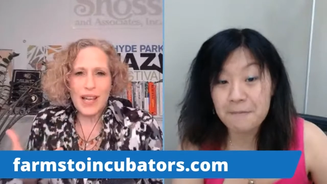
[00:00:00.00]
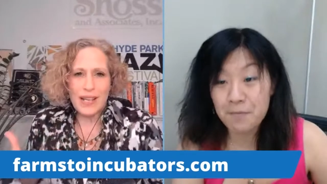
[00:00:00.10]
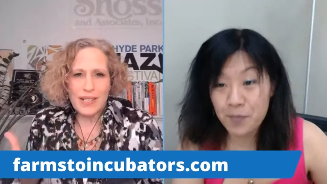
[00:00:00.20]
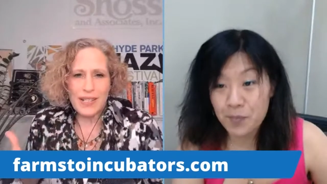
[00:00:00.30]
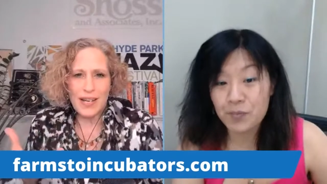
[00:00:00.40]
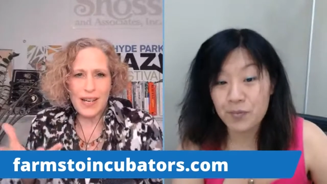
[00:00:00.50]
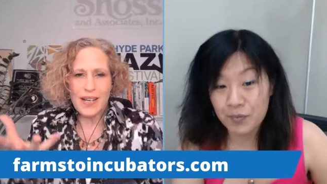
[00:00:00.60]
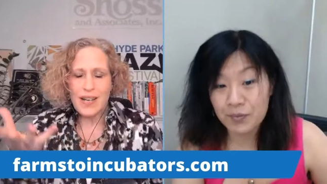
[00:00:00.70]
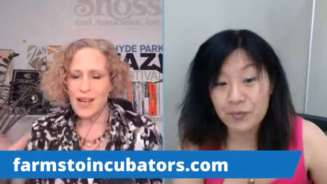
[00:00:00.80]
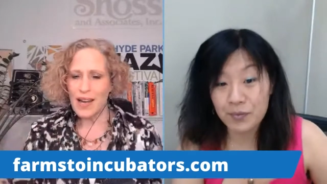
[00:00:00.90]
Speaker 1: the idea
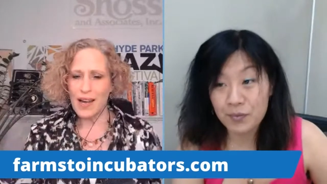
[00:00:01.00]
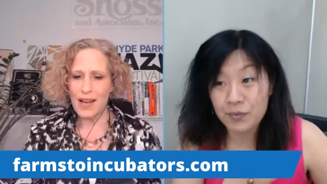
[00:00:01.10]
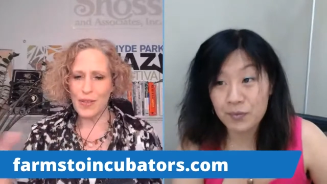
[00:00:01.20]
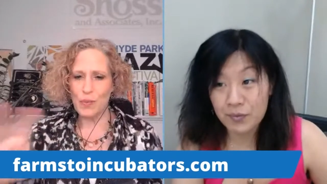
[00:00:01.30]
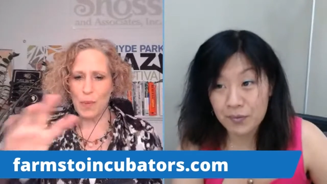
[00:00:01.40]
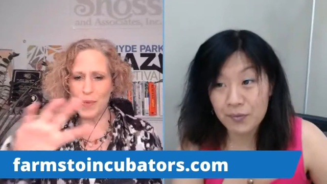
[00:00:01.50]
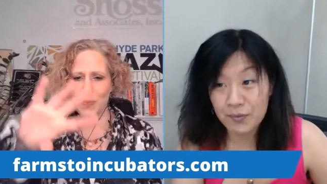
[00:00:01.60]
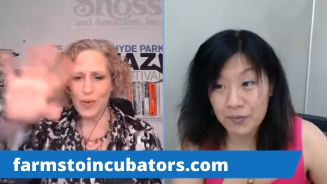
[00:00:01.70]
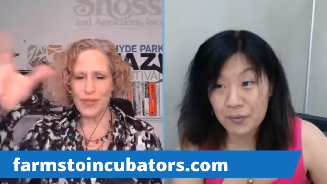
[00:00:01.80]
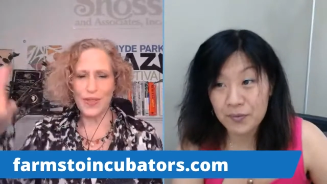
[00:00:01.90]
uh, the woman
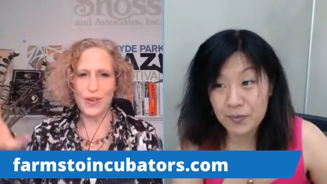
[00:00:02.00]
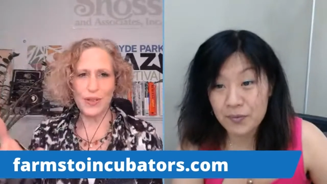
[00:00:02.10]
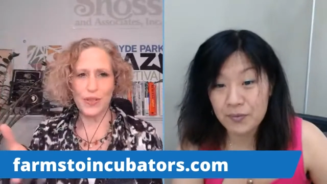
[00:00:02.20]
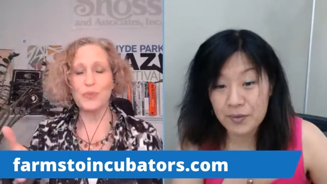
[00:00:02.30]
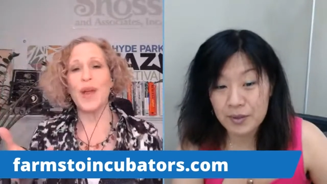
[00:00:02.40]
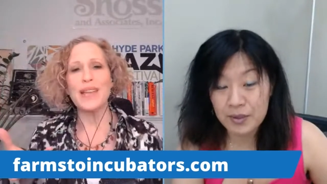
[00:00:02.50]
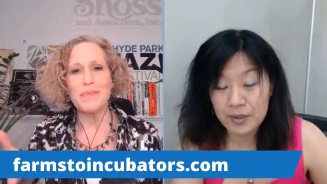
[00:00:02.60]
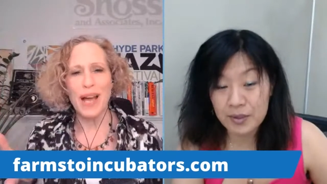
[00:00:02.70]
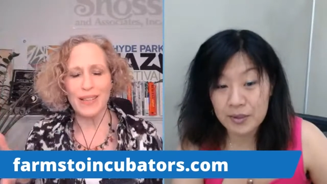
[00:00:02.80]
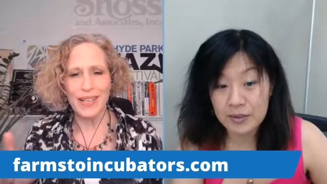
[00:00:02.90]
with the the red
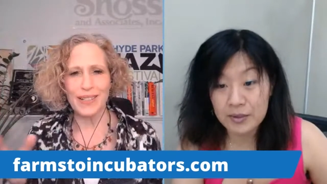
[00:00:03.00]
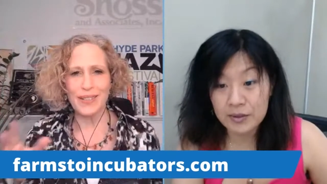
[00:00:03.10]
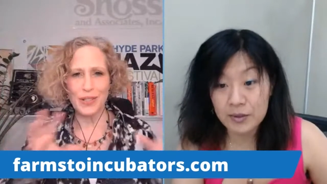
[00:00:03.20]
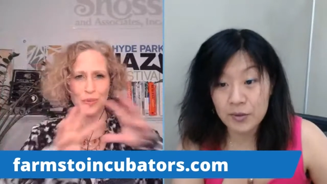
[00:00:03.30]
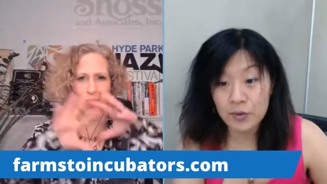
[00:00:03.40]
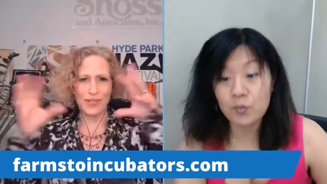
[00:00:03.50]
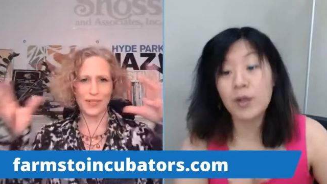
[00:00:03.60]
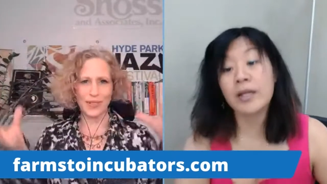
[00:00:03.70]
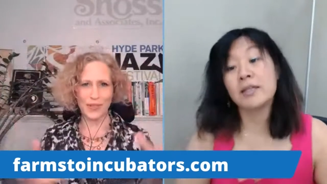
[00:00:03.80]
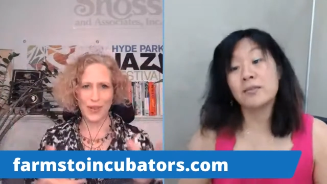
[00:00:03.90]
melon who was
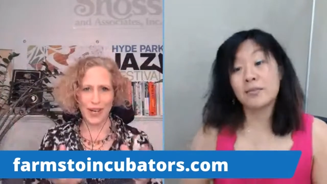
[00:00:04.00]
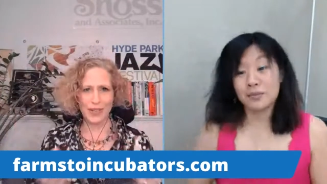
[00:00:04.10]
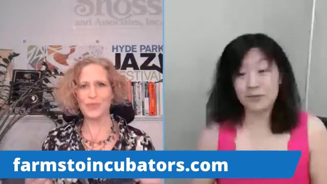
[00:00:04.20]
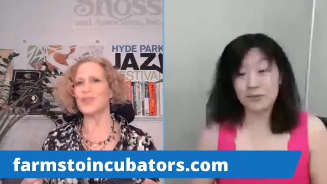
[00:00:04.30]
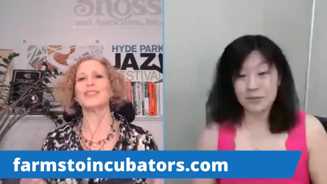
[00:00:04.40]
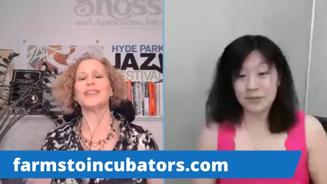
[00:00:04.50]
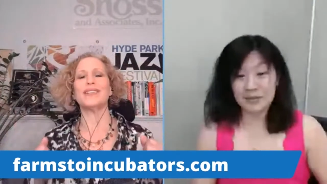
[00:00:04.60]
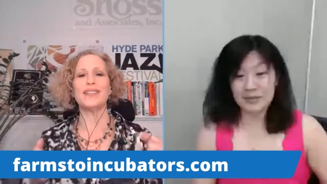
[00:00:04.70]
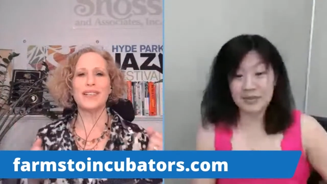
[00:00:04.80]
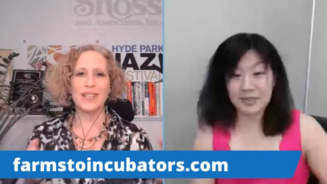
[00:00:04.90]
right. trying to really